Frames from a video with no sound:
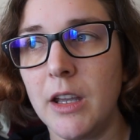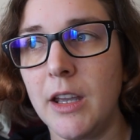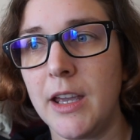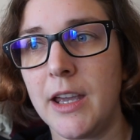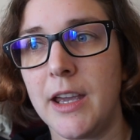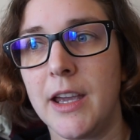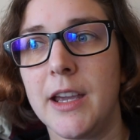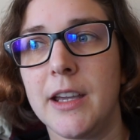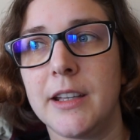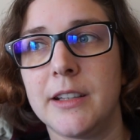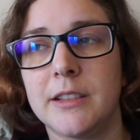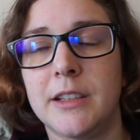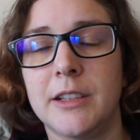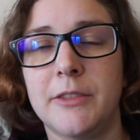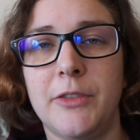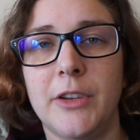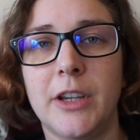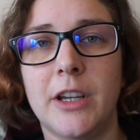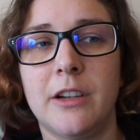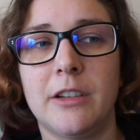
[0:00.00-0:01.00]
and they
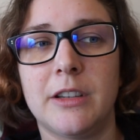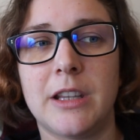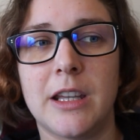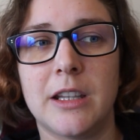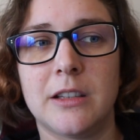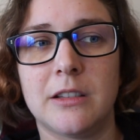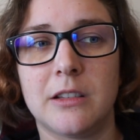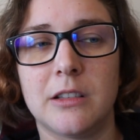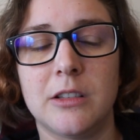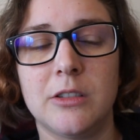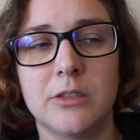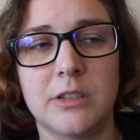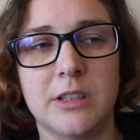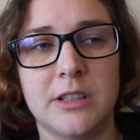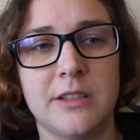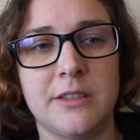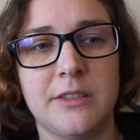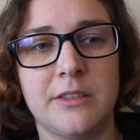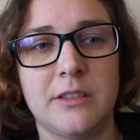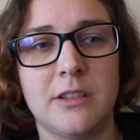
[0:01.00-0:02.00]
figured that
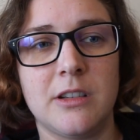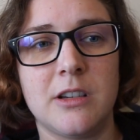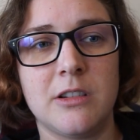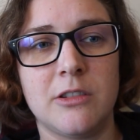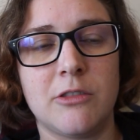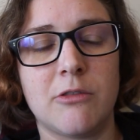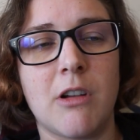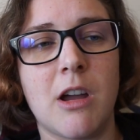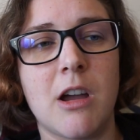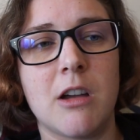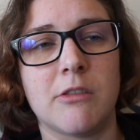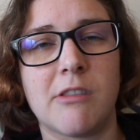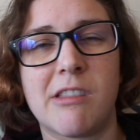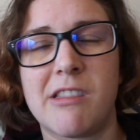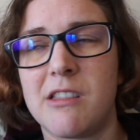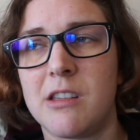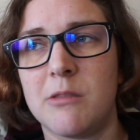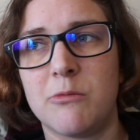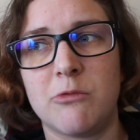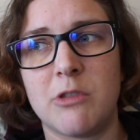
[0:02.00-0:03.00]
Lucas turned around
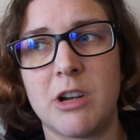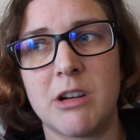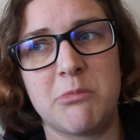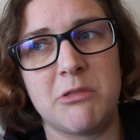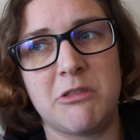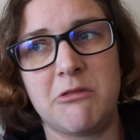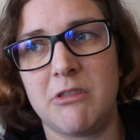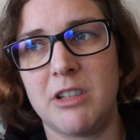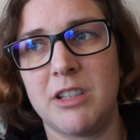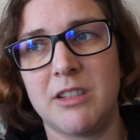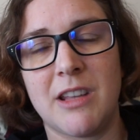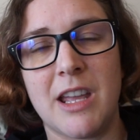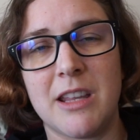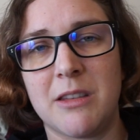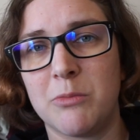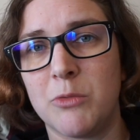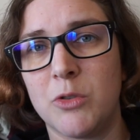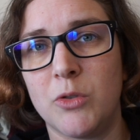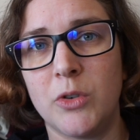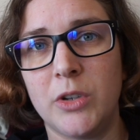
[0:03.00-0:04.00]
somewhere between
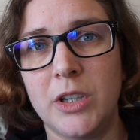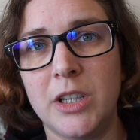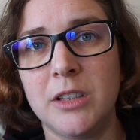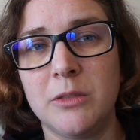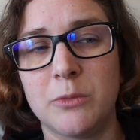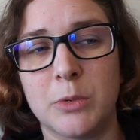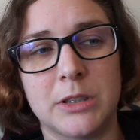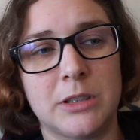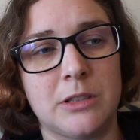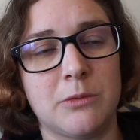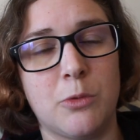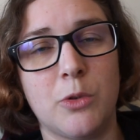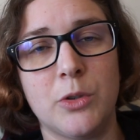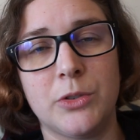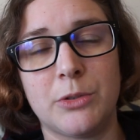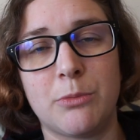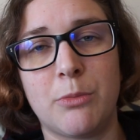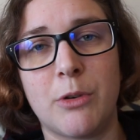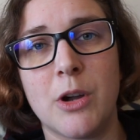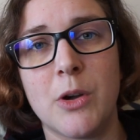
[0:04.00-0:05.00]
that morning when the
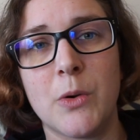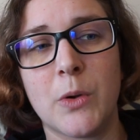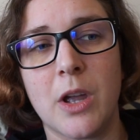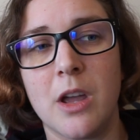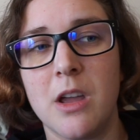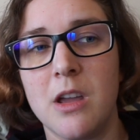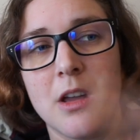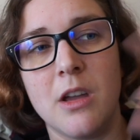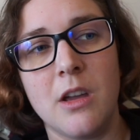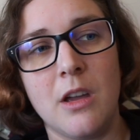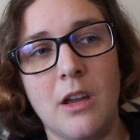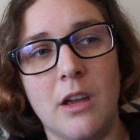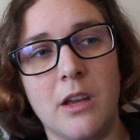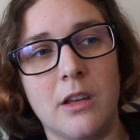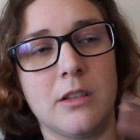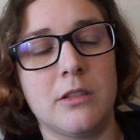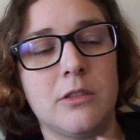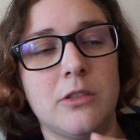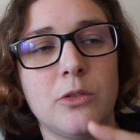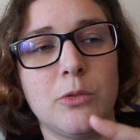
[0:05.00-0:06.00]
water broke
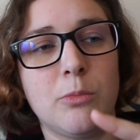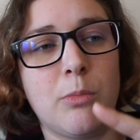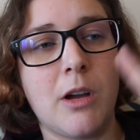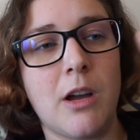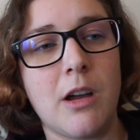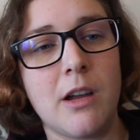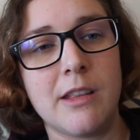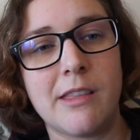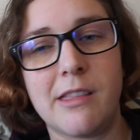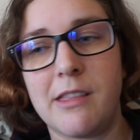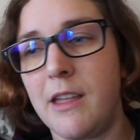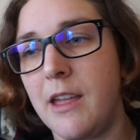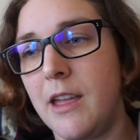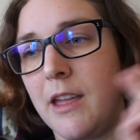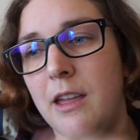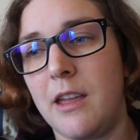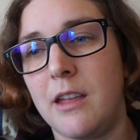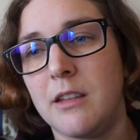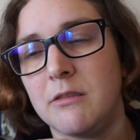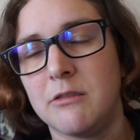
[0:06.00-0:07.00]
and 2 baths
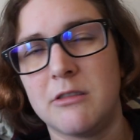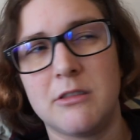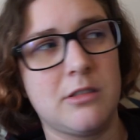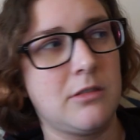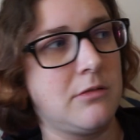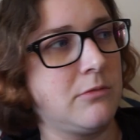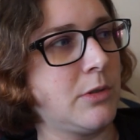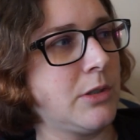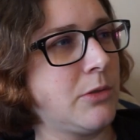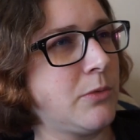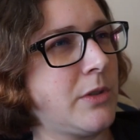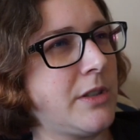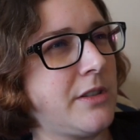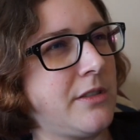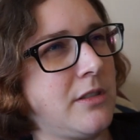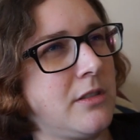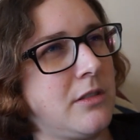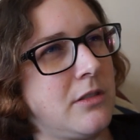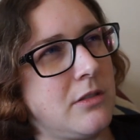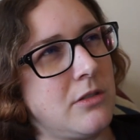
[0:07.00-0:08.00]
and what was
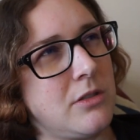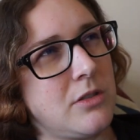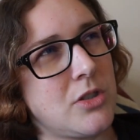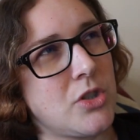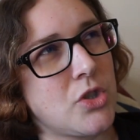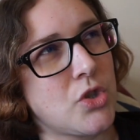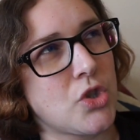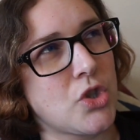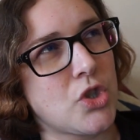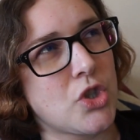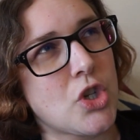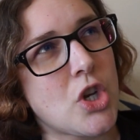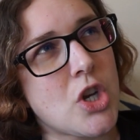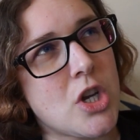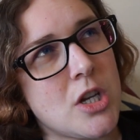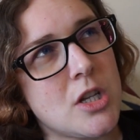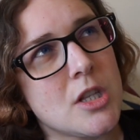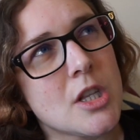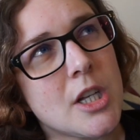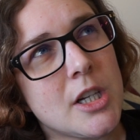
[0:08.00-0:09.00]
it?
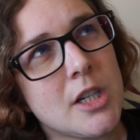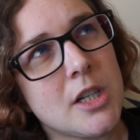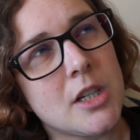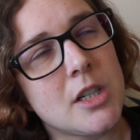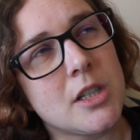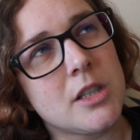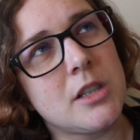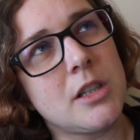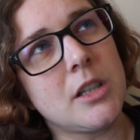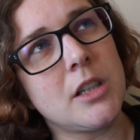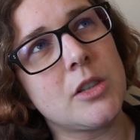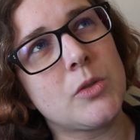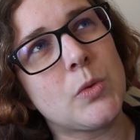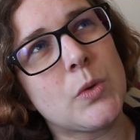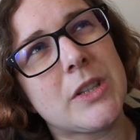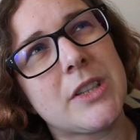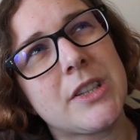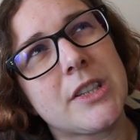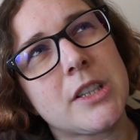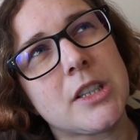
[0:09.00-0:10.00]
I think it
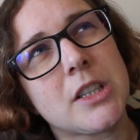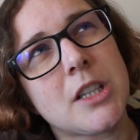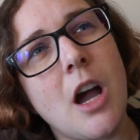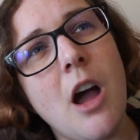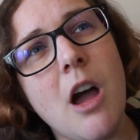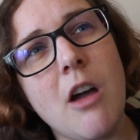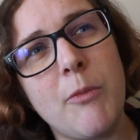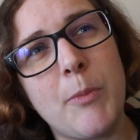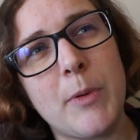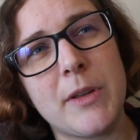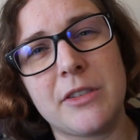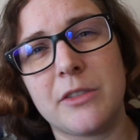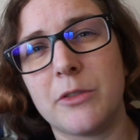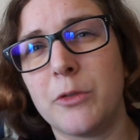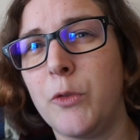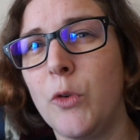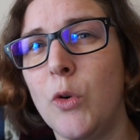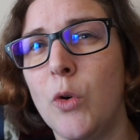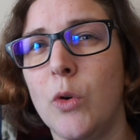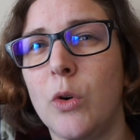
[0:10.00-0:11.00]
was
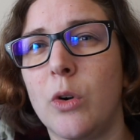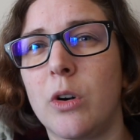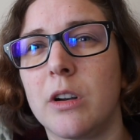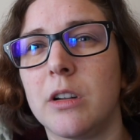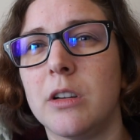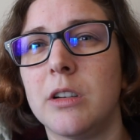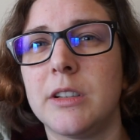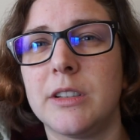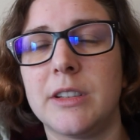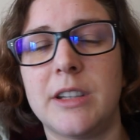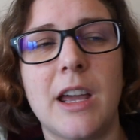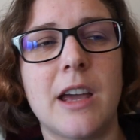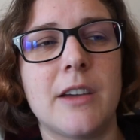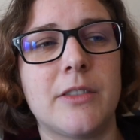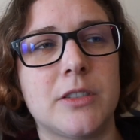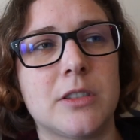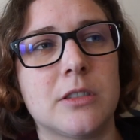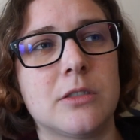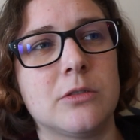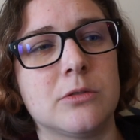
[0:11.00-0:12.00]
4:30 in the
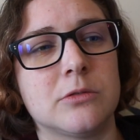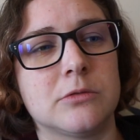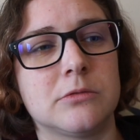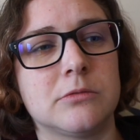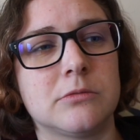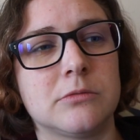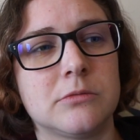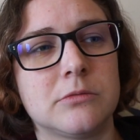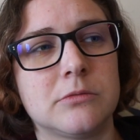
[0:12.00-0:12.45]
afternoon.